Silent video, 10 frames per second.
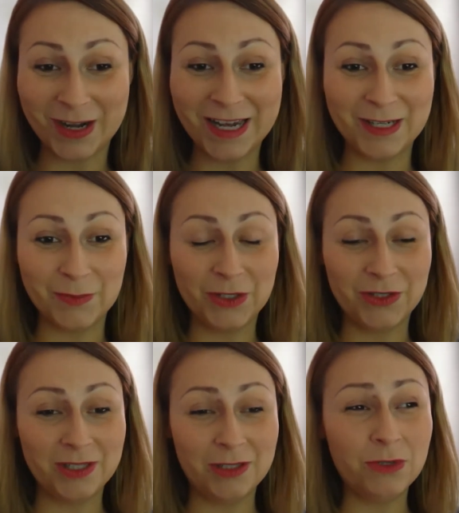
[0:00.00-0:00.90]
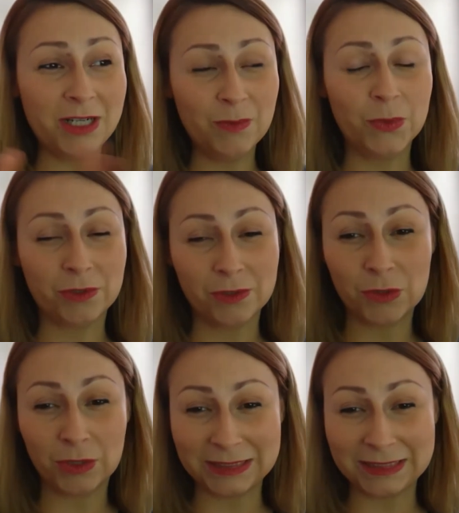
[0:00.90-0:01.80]
in? Because it's really important
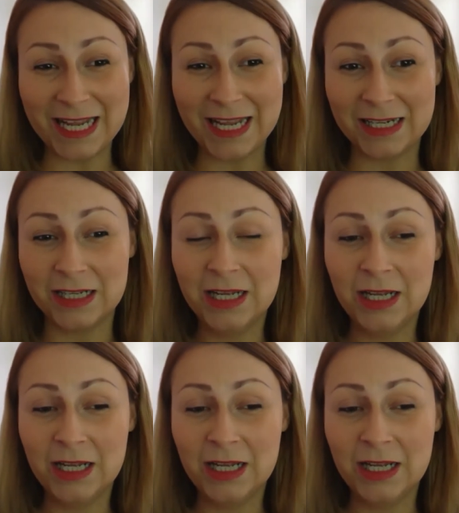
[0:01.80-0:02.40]
to understand,